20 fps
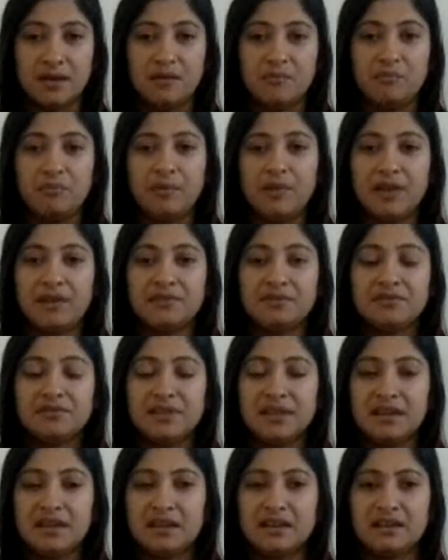blood
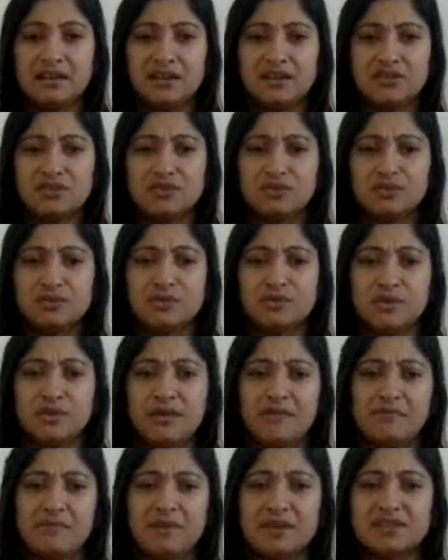related issues, you
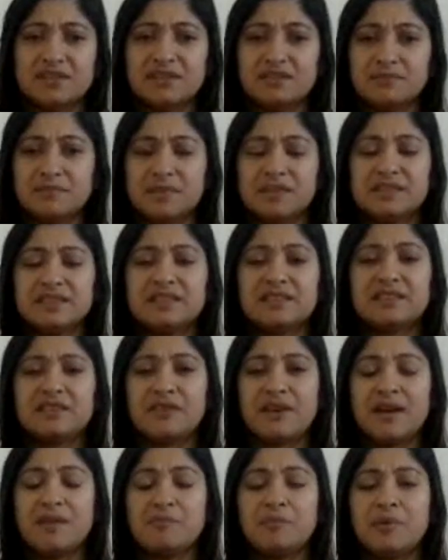have muscle
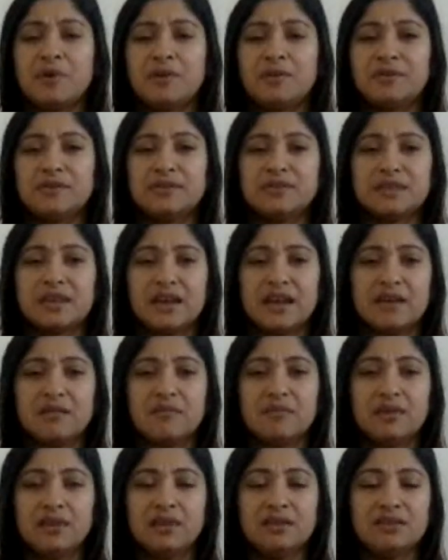cramp all the time,
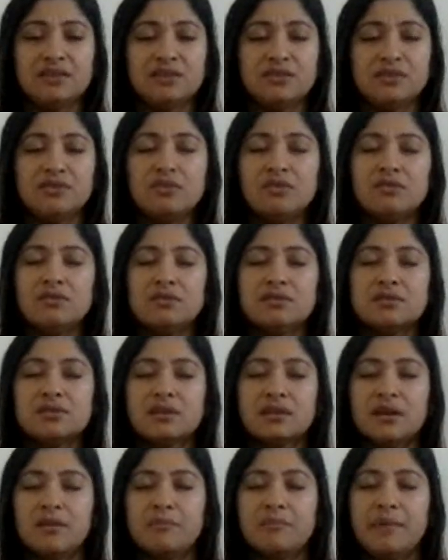it cures
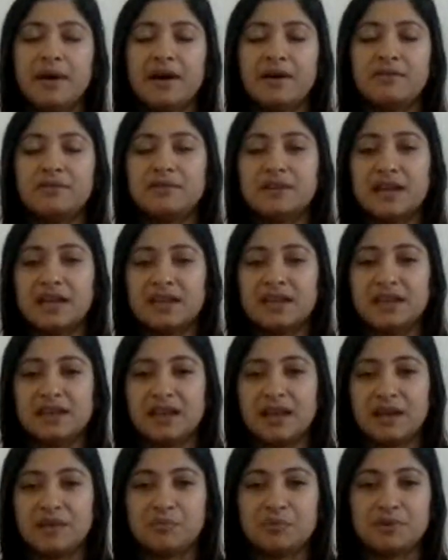about
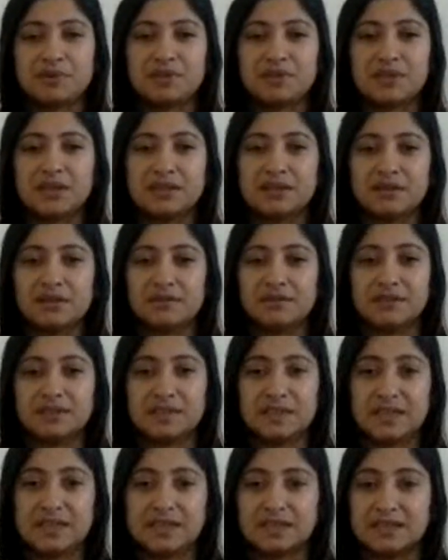99% of
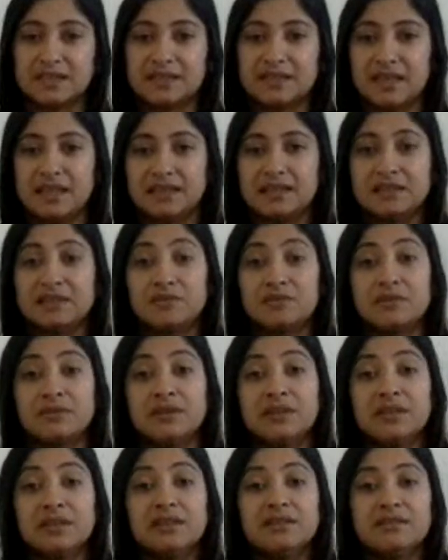diseases, and it
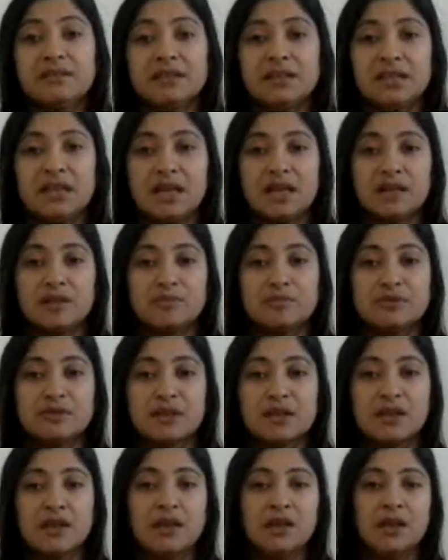really helps
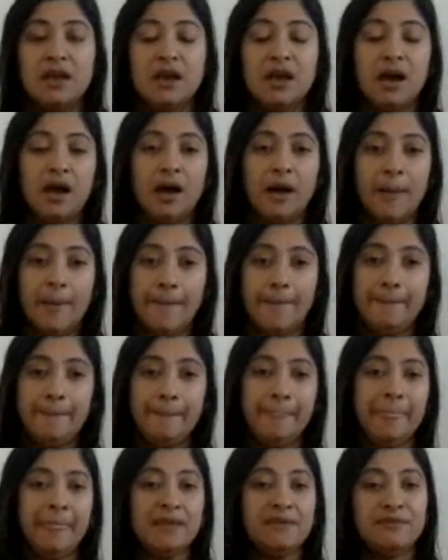
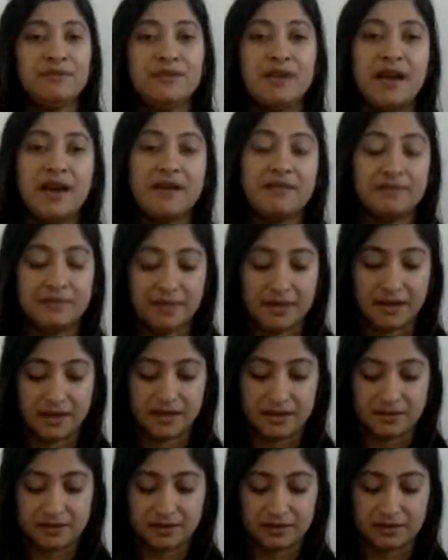If you have
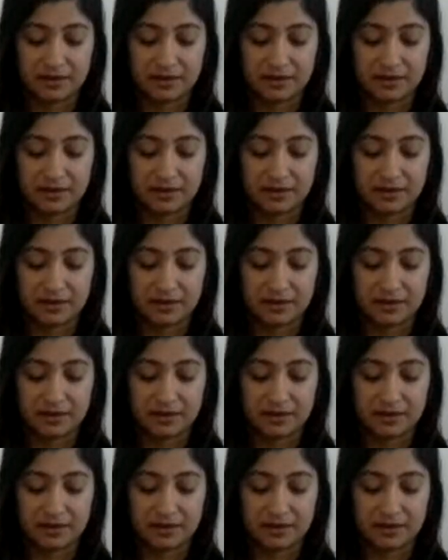like